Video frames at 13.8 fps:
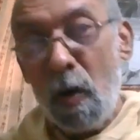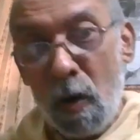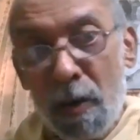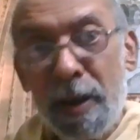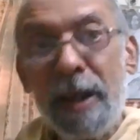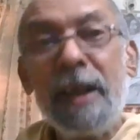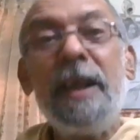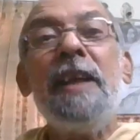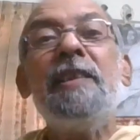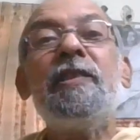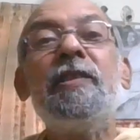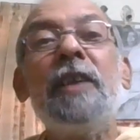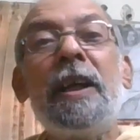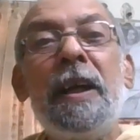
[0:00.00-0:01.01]
or
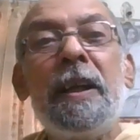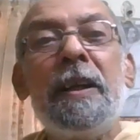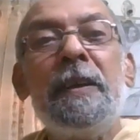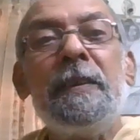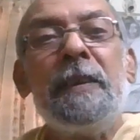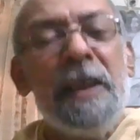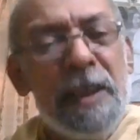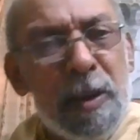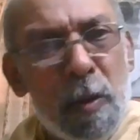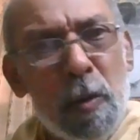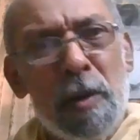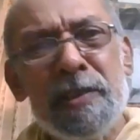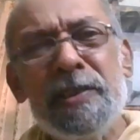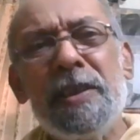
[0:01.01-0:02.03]
against the current. He
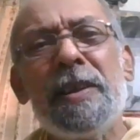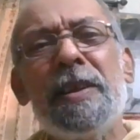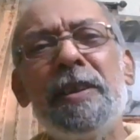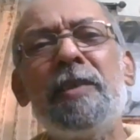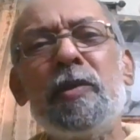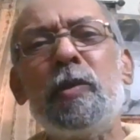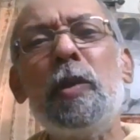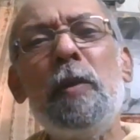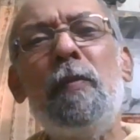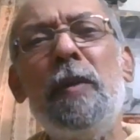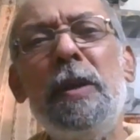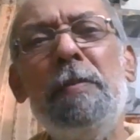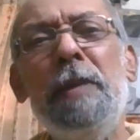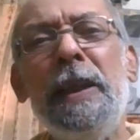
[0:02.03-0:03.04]
holds the rudder so
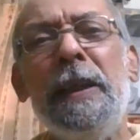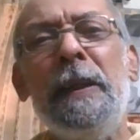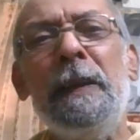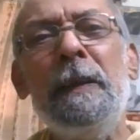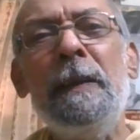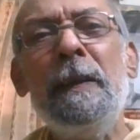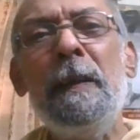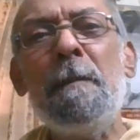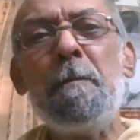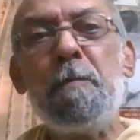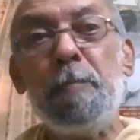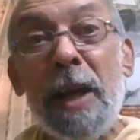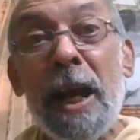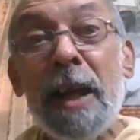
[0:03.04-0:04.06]
firmly
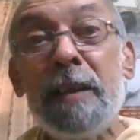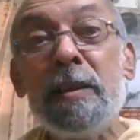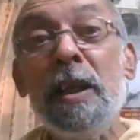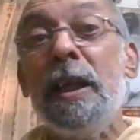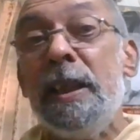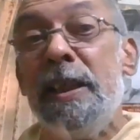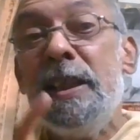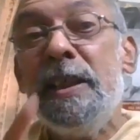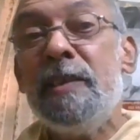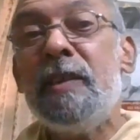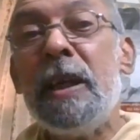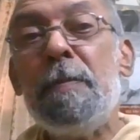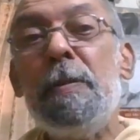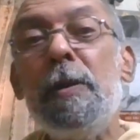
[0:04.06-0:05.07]
that he
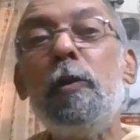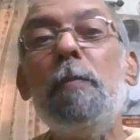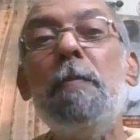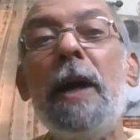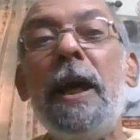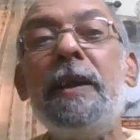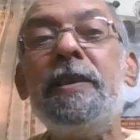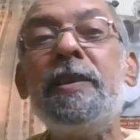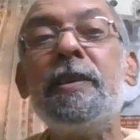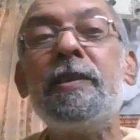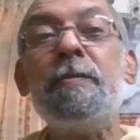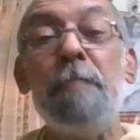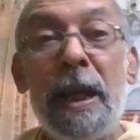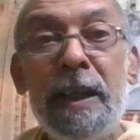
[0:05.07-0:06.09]
is able to
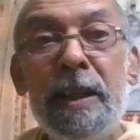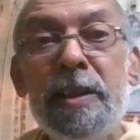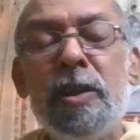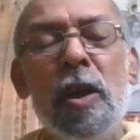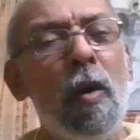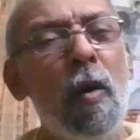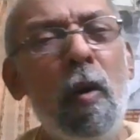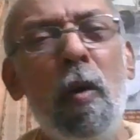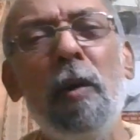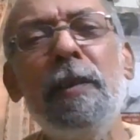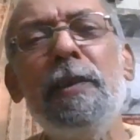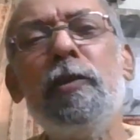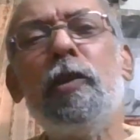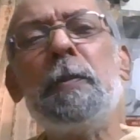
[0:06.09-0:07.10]
manage manage
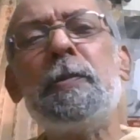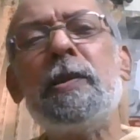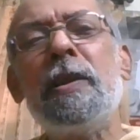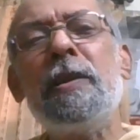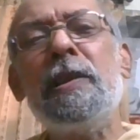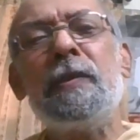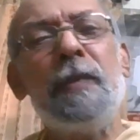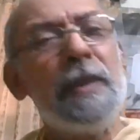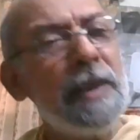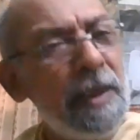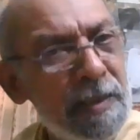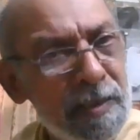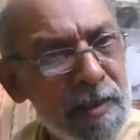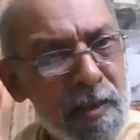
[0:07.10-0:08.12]
all these obstacles, whether
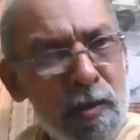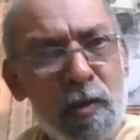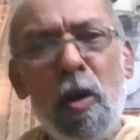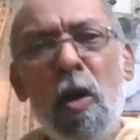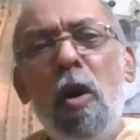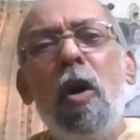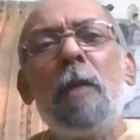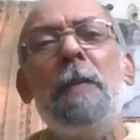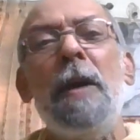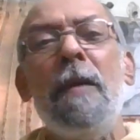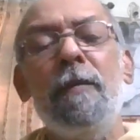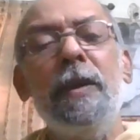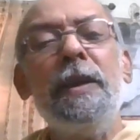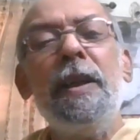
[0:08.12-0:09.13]
it is a storm,
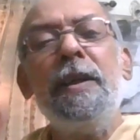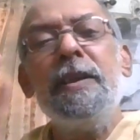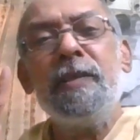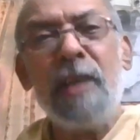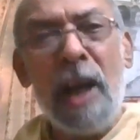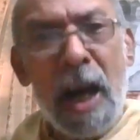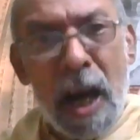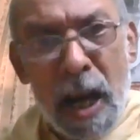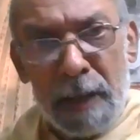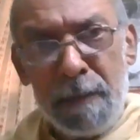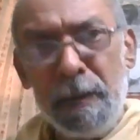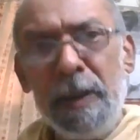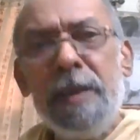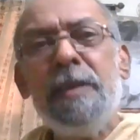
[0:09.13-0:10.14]
whether it is a high
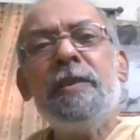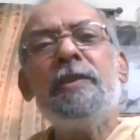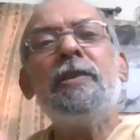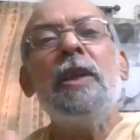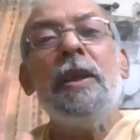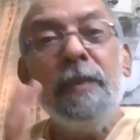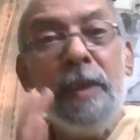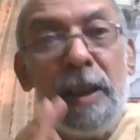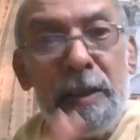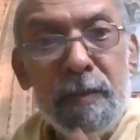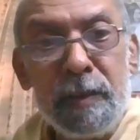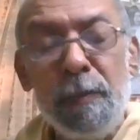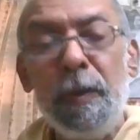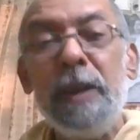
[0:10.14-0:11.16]
winds, whether
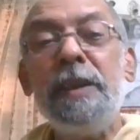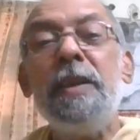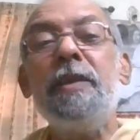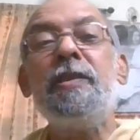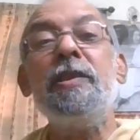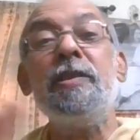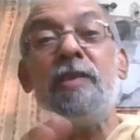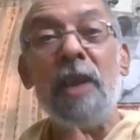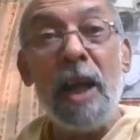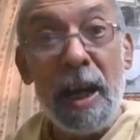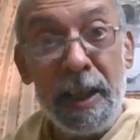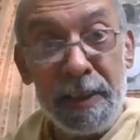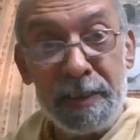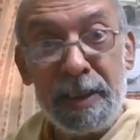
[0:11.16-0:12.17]
it is a
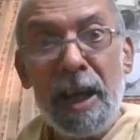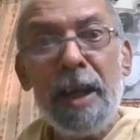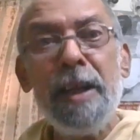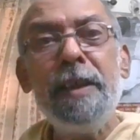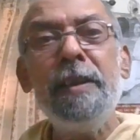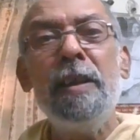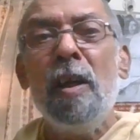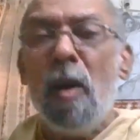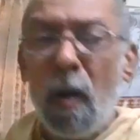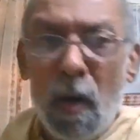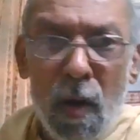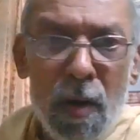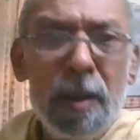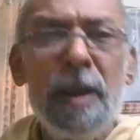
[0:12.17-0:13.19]
high tide,
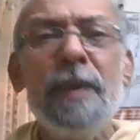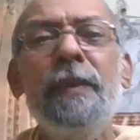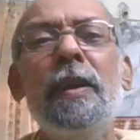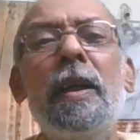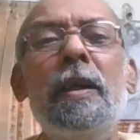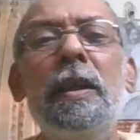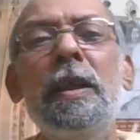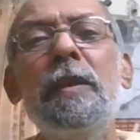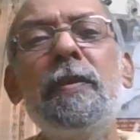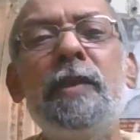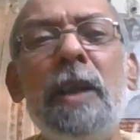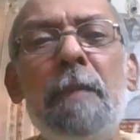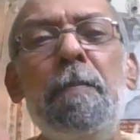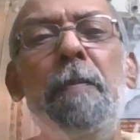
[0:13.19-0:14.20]
or the
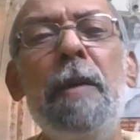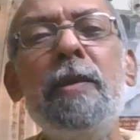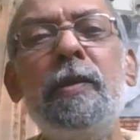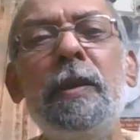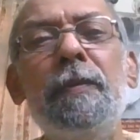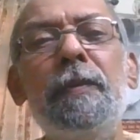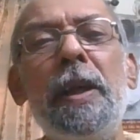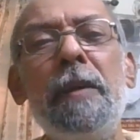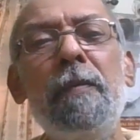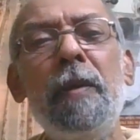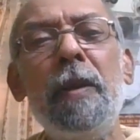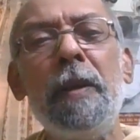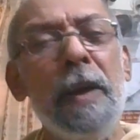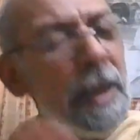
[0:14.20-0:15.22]
curves and bends of the
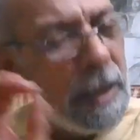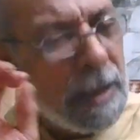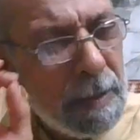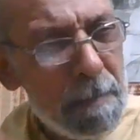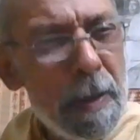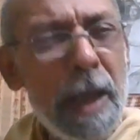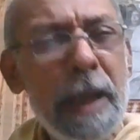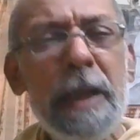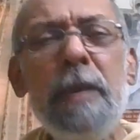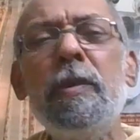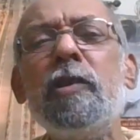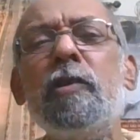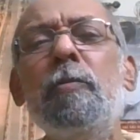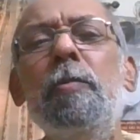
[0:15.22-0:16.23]
river. He
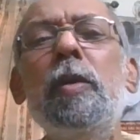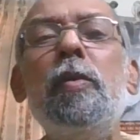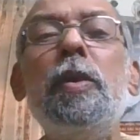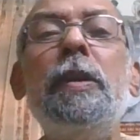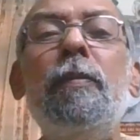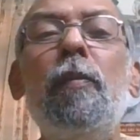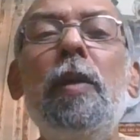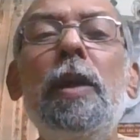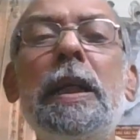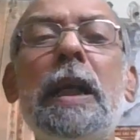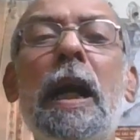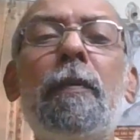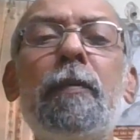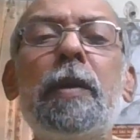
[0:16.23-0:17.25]
maneuvers beautifully
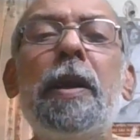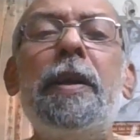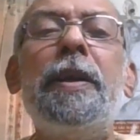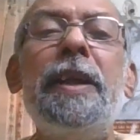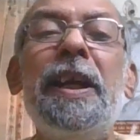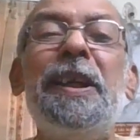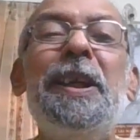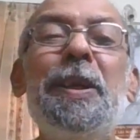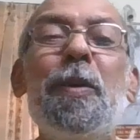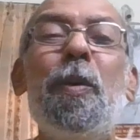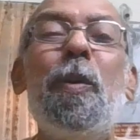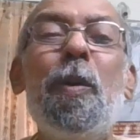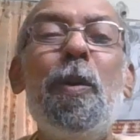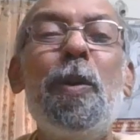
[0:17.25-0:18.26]
after taking
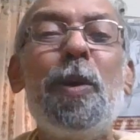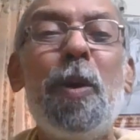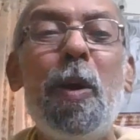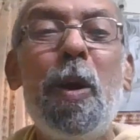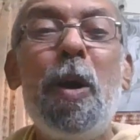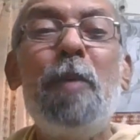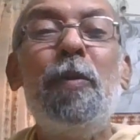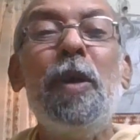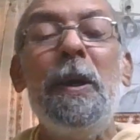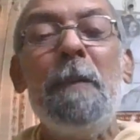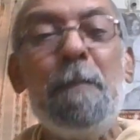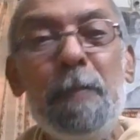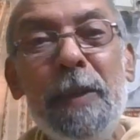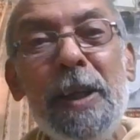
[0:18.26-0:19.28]
hold of
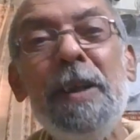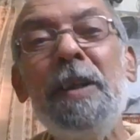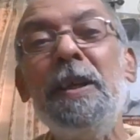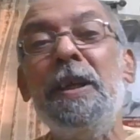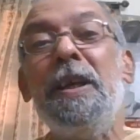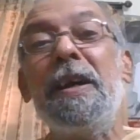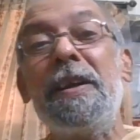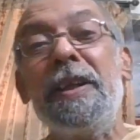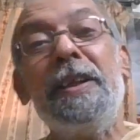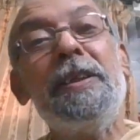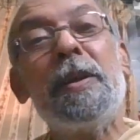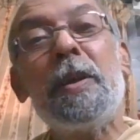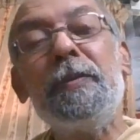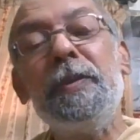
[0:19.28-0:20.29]
the
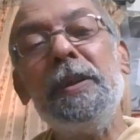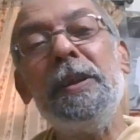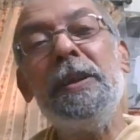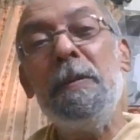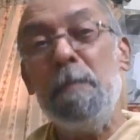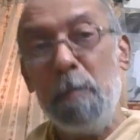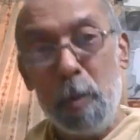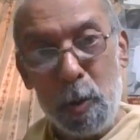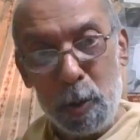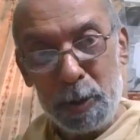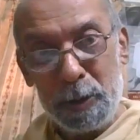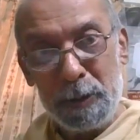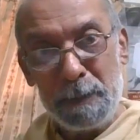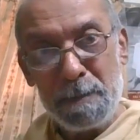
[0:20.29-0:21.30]
rudder of the
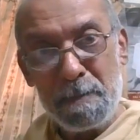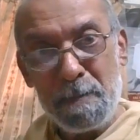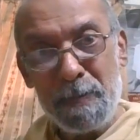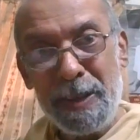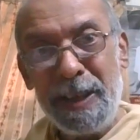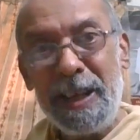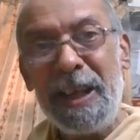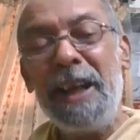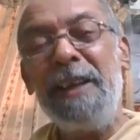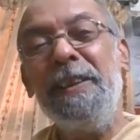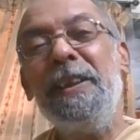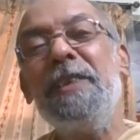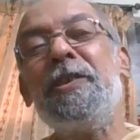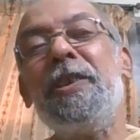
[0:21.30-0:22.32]
boat.
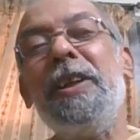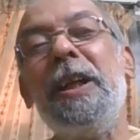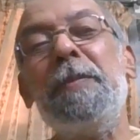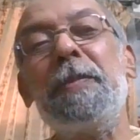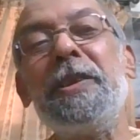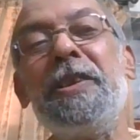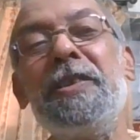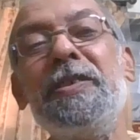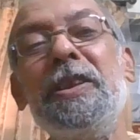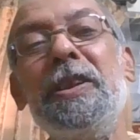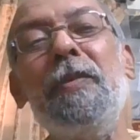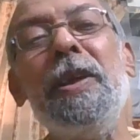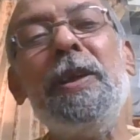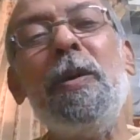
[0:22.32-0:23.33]
And then Sri Ramakrishna
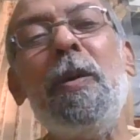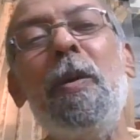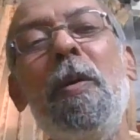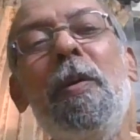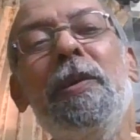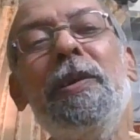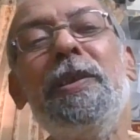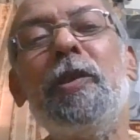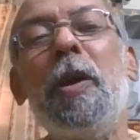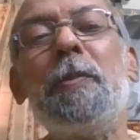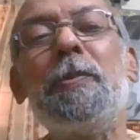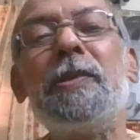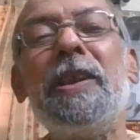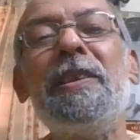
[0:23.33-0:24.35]
says, when all these
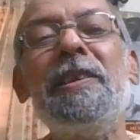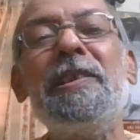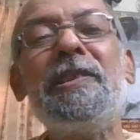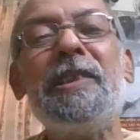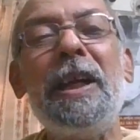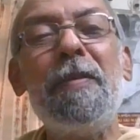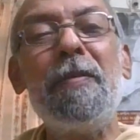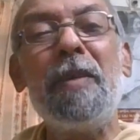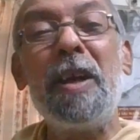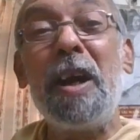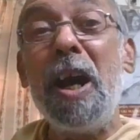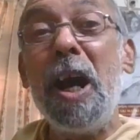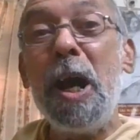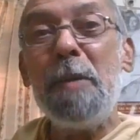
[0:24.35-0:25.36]
obstacles have
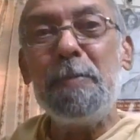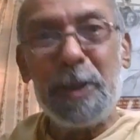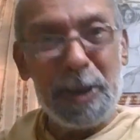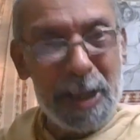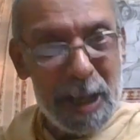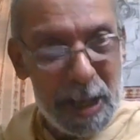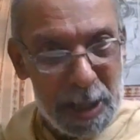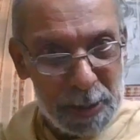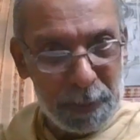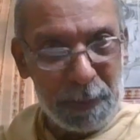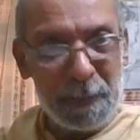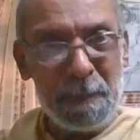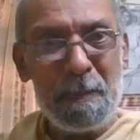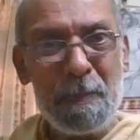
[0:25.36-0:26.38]
calmed
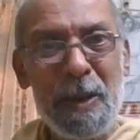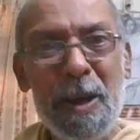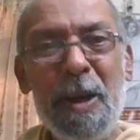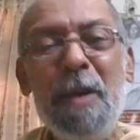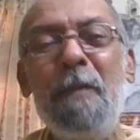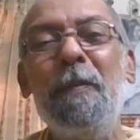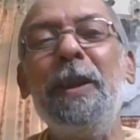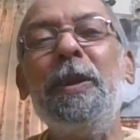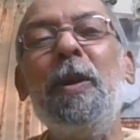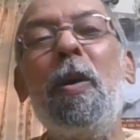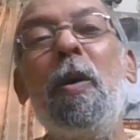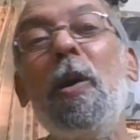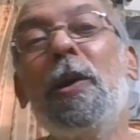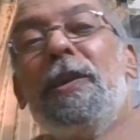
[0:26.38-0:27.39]
down, when the,
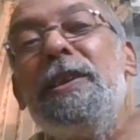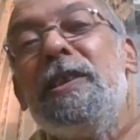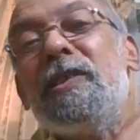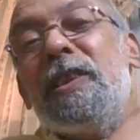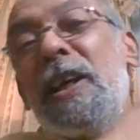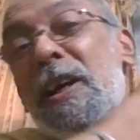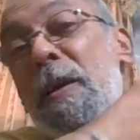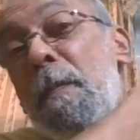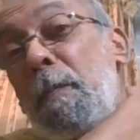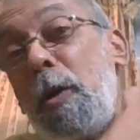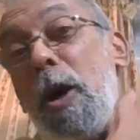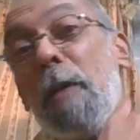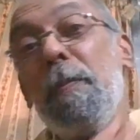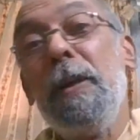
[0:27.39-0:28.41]
all these
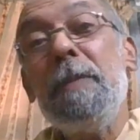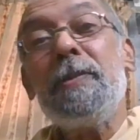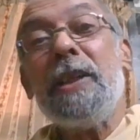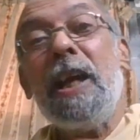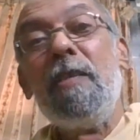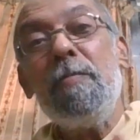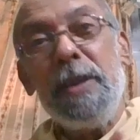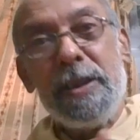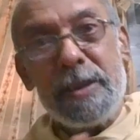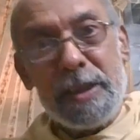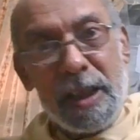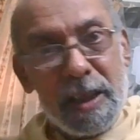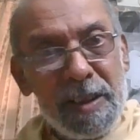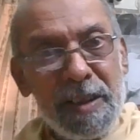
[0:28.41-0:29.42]
problems have been
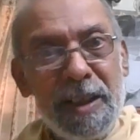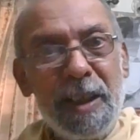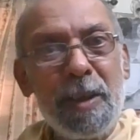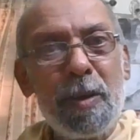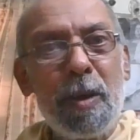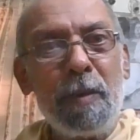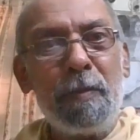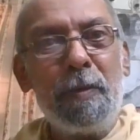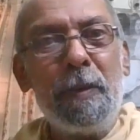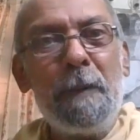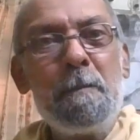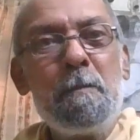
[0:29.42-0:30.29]
taken care of,